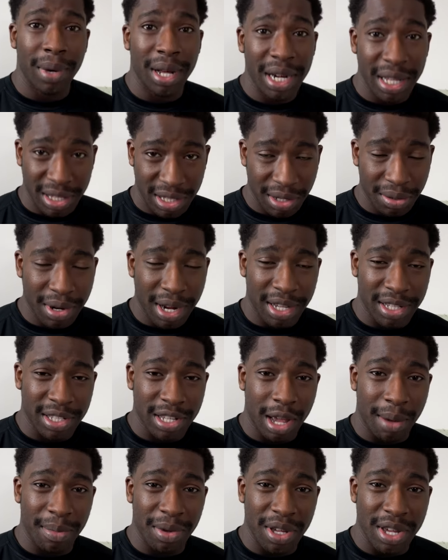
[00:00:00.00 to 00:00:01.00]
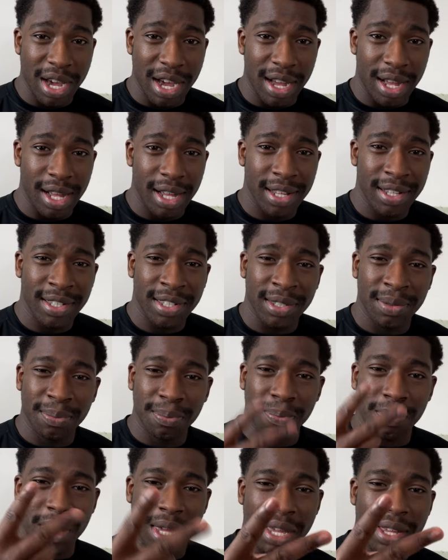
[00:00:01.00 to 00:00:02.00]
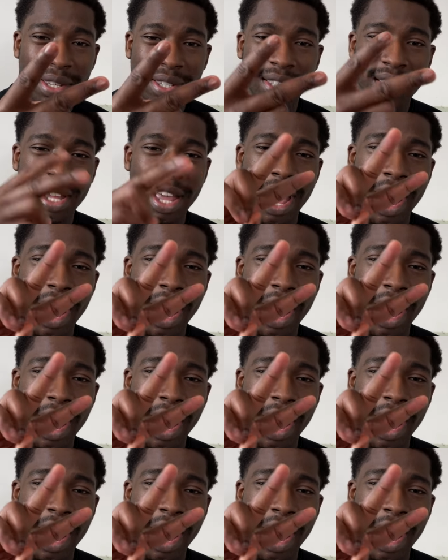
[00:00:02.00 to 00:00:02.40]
But until next time, you guys, peace